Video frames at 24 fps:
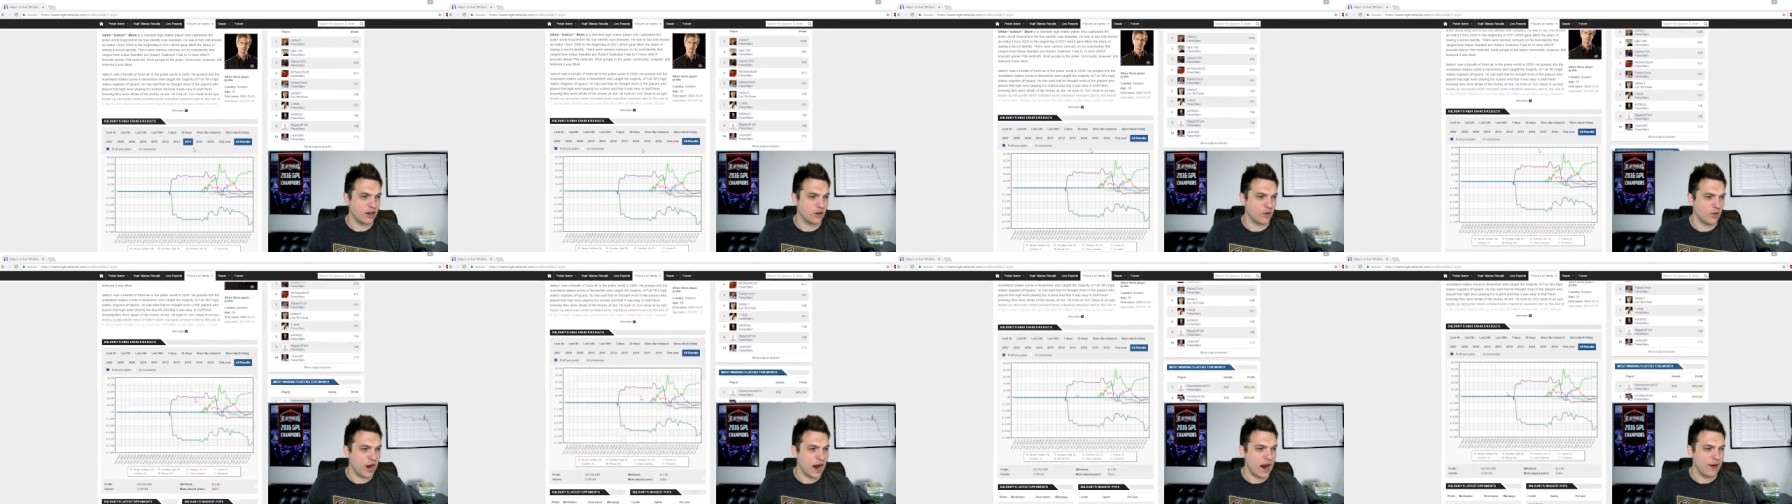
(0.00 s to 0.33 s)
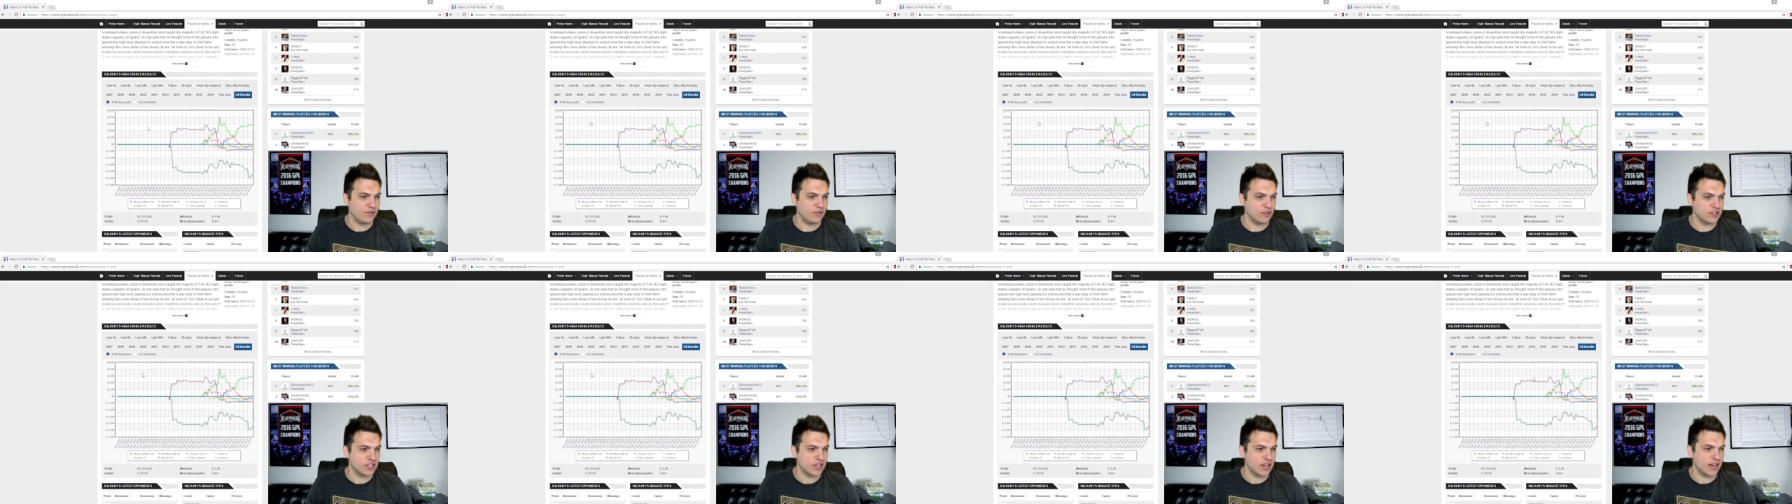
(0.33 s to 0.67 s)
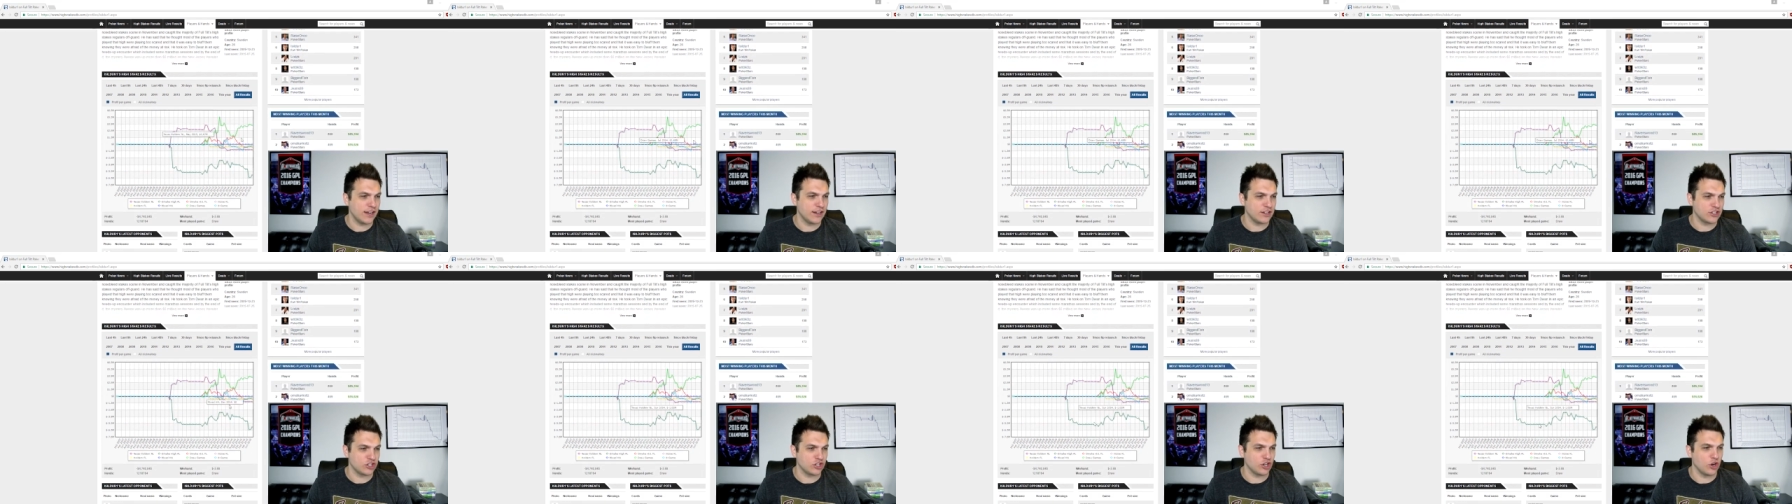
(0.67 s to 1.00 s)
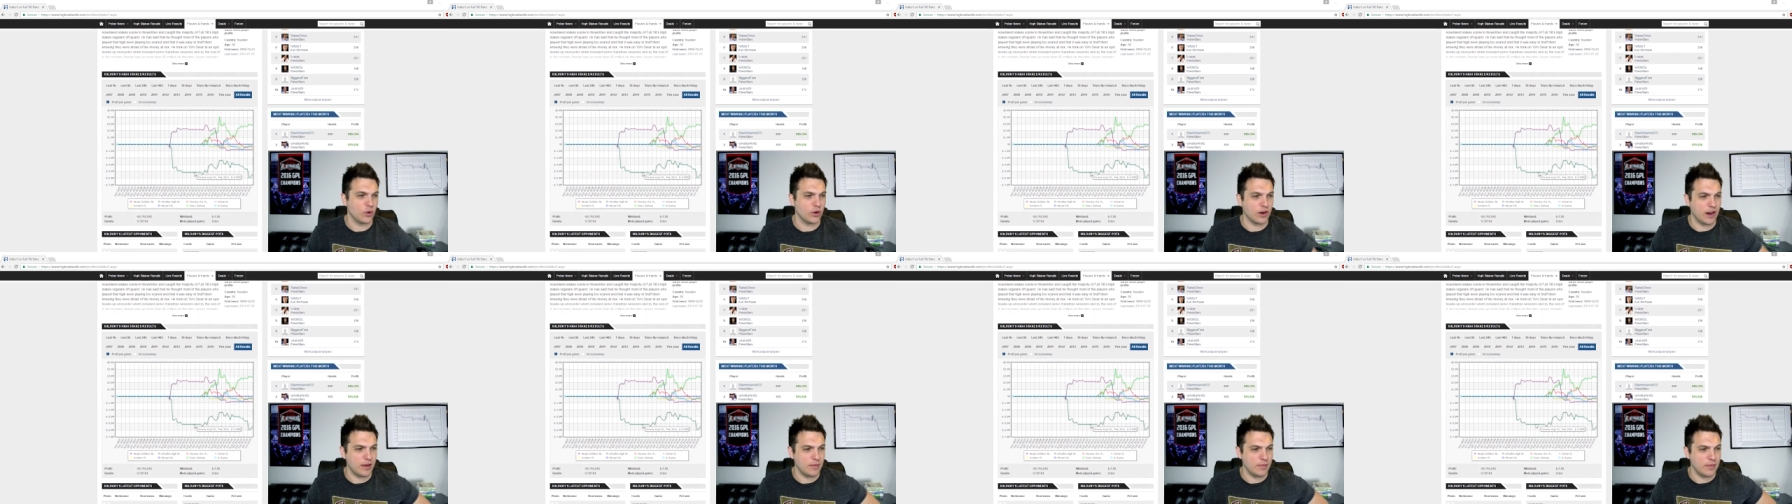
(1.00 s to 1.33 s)
graph just to kind of
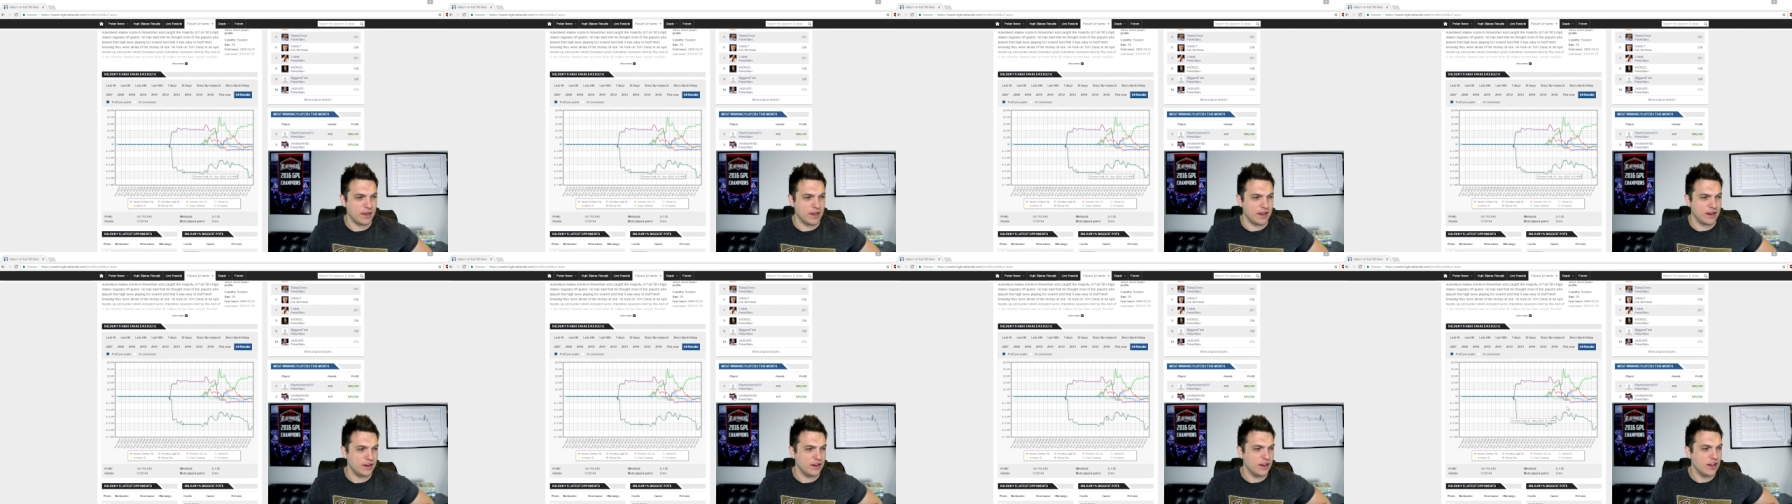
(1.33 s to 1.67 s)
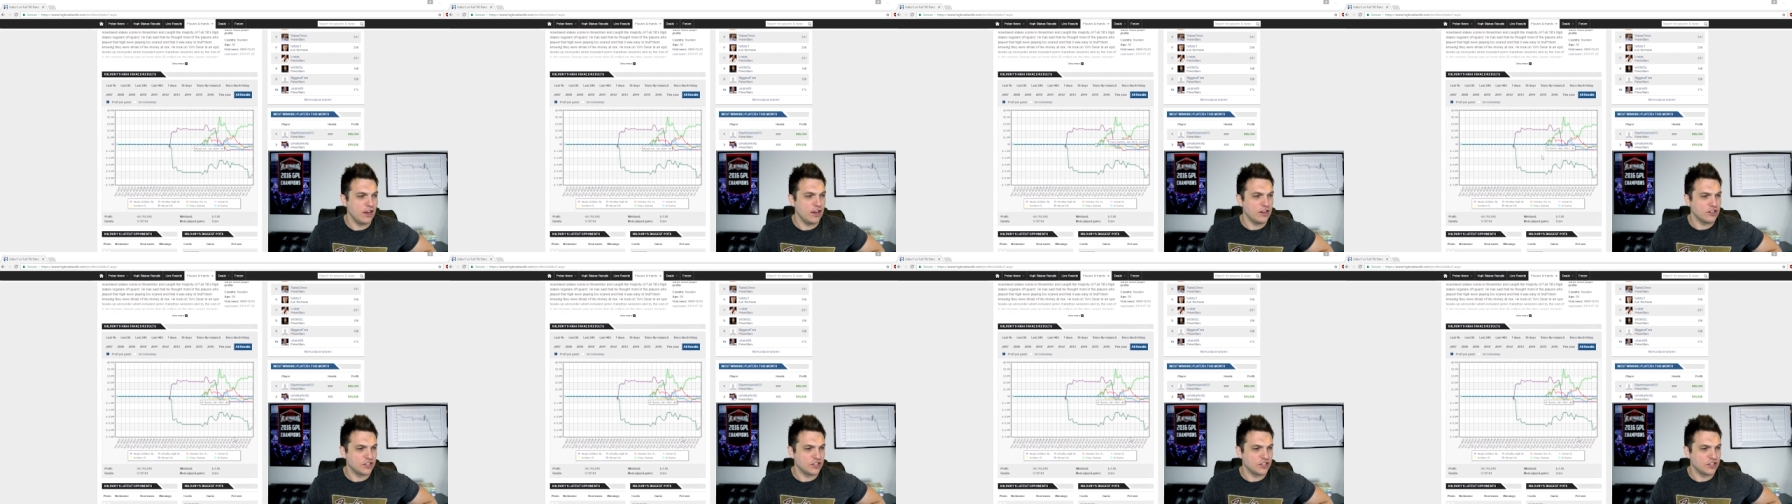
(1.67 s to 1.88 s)
show what I mean.